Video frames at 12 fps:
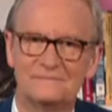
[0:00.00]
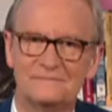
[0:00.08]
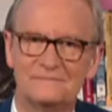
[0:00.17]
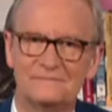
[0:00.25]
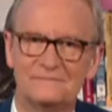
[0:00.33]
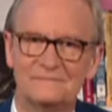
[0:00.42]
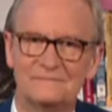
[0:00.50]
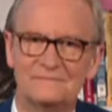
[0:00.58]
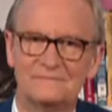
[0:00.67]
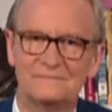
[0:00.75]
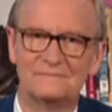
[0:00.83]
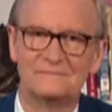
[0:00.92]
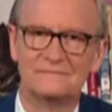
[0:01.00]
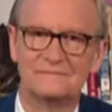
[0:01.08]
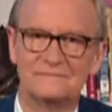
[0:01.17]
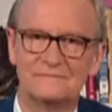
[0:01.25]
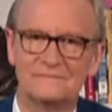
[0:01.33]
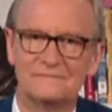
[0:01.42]

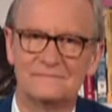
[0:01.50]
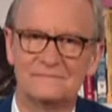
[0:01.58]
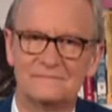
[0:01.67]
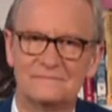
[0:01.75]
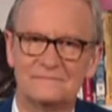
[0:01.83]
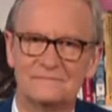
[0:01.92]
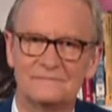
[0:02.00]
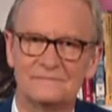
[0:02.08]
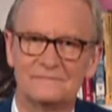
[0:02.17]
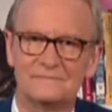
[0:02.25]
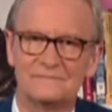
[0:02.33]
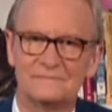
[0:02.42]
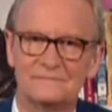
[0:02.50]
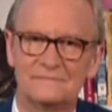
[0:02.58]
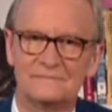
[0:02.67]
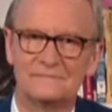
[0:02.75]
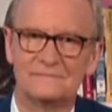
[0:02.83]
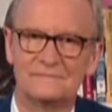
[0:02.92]

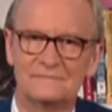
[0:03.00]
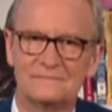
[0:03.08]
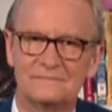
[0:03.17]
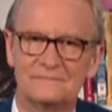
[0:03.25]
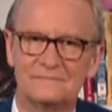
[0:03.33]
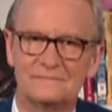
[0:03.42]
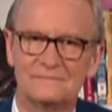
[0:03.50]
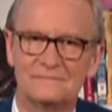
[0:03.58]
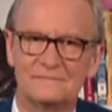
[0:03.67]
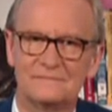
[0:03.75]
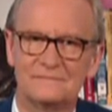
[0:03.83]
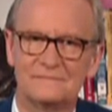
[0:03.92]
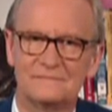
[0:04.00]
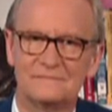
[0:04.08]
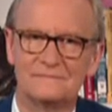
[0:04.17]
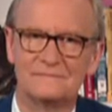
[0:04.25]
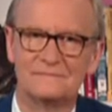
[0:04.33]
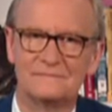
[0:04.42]

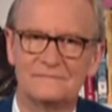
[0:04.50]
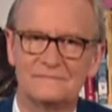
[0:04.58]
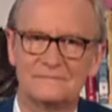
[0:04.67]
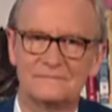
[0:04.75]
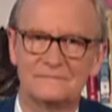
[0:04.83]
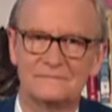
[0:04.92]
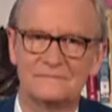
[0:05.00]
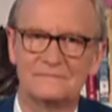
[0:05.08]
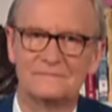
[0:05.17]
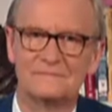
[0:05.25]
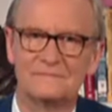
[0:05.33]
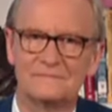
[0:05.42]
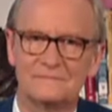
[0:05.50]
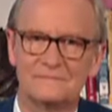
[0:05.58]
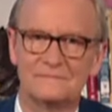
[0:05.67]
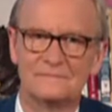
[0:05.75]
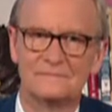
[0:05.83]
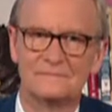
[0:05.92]

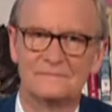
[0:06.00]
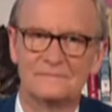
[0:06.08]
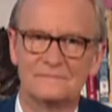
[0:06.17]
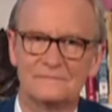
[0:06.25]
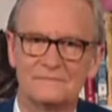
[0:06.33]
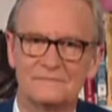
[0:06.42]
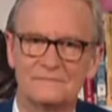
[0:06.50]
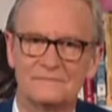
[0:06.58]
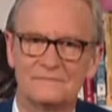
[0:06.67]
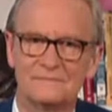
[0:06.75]
This person isn't speaking.